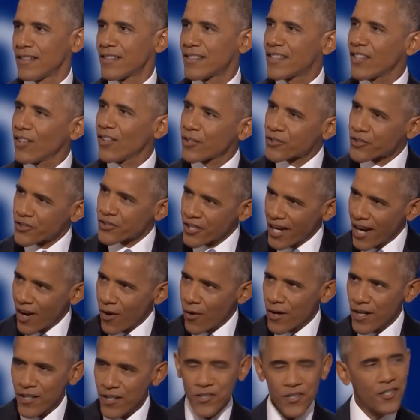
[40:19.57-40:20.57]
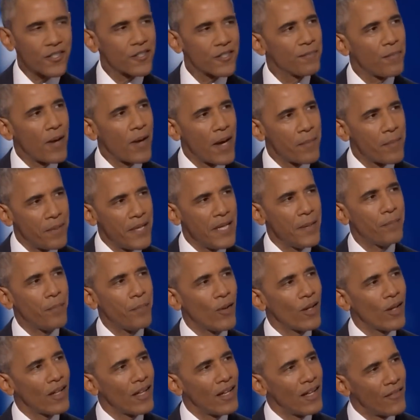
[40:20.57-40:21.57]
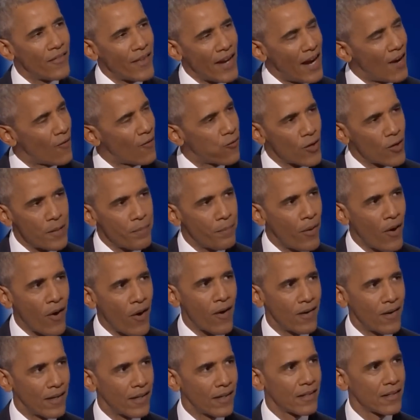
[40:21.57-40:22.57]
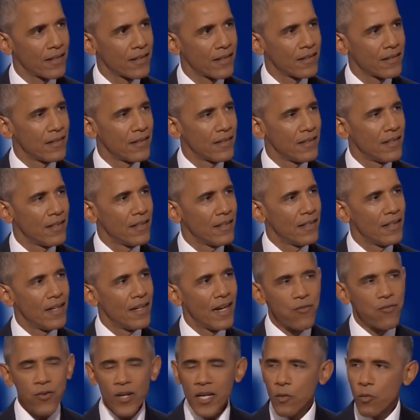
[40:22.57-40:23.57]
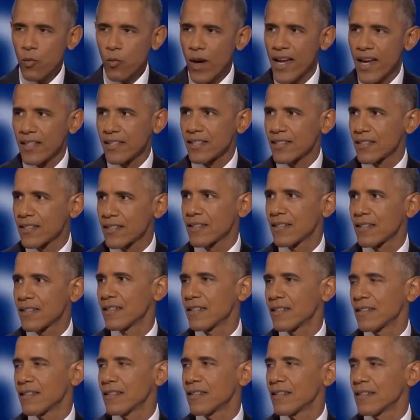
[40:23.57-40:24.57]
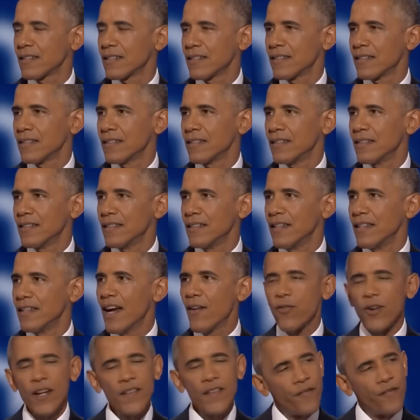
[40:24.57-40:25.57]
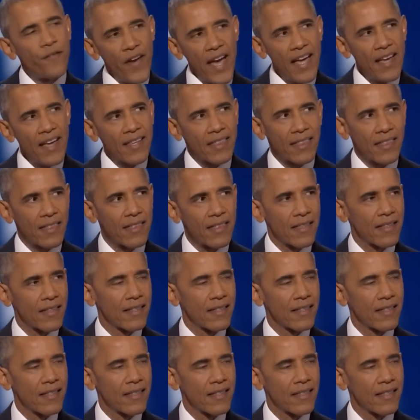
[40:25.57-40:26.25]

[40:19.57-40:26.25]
still cherished by people of every party, every race, every faith.